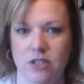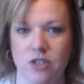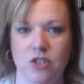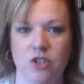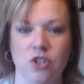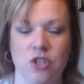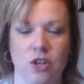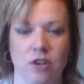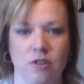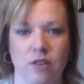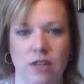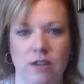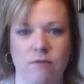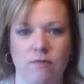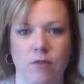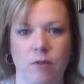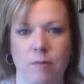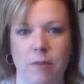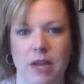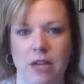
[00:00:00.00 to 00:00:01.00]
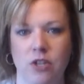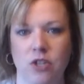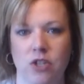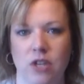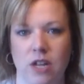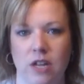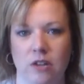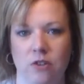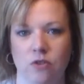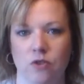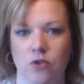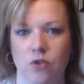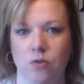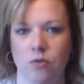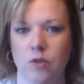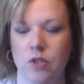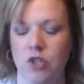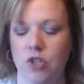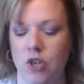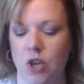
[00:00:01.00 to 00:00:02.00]
to share the information at your
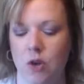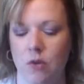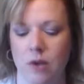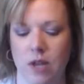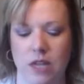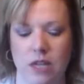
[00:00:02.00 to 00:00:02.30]
jewelry show